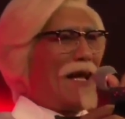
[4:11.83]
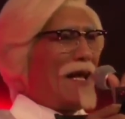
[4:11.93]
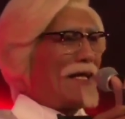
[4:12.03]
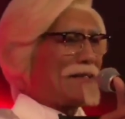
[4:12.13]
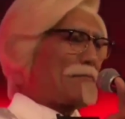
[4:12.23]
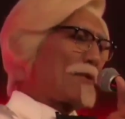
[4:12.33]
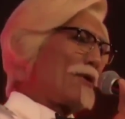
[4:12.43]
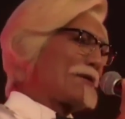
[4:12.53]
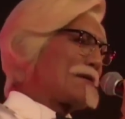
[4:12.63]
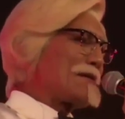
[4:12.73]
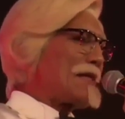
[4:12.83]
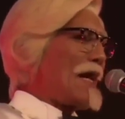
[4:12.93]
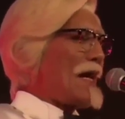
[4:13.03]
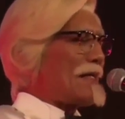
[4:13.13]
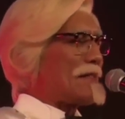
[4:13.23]
Esports
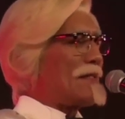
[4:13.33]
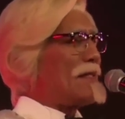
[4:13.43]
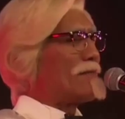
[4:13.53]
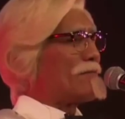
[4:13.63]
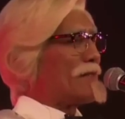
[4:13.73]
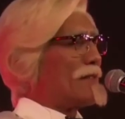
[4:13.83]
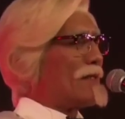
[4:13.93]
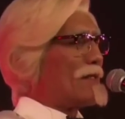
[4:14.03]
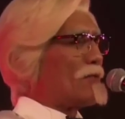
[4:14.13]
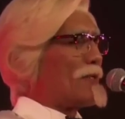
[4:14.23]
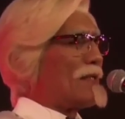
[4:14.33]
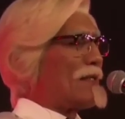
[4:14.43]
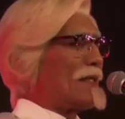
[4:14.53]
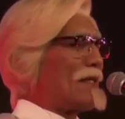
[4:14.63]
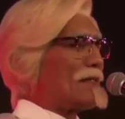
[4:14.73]
Athlete of the Year, the winner
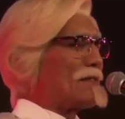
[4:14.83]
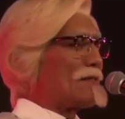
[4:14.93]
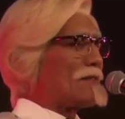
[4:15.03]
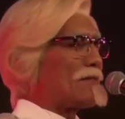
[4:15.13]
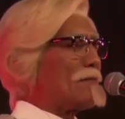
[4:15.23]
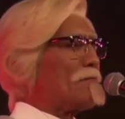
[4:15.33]
is